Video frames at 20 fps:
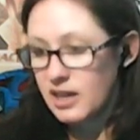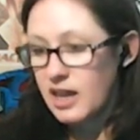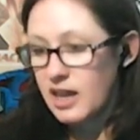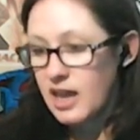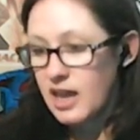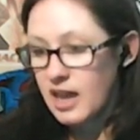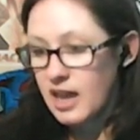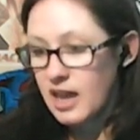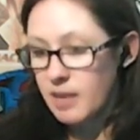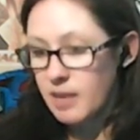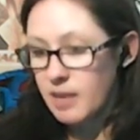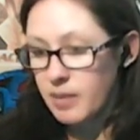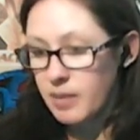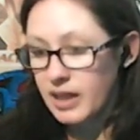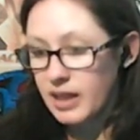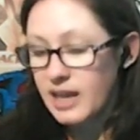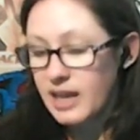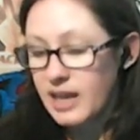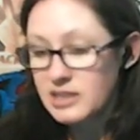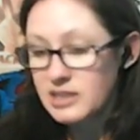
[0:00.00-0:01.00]
And my
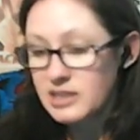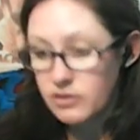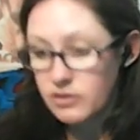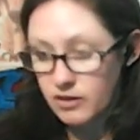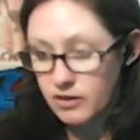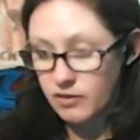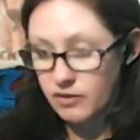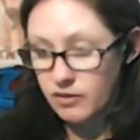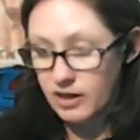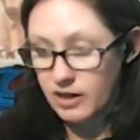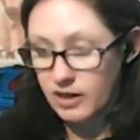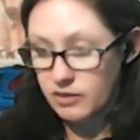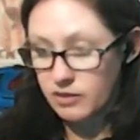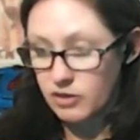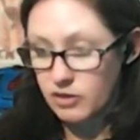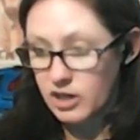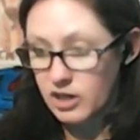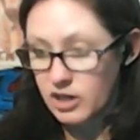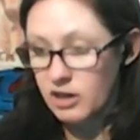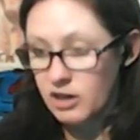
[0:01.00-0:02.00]
last fun fact for
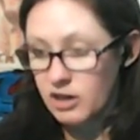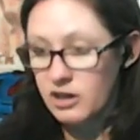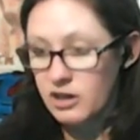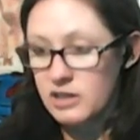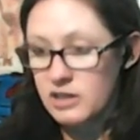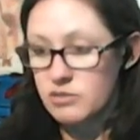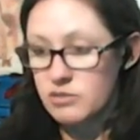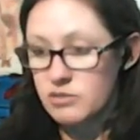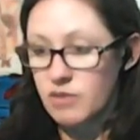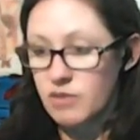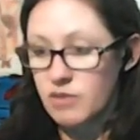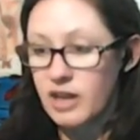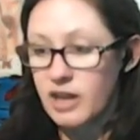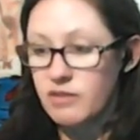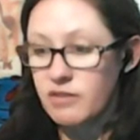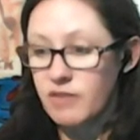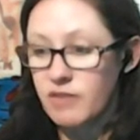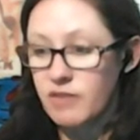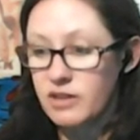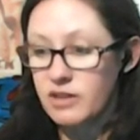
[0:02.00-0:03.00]
here is
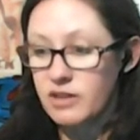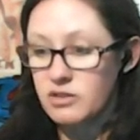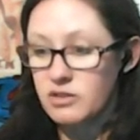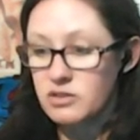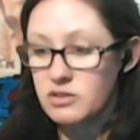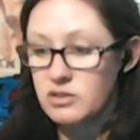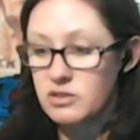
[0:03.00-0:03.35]
Ryan Reynolds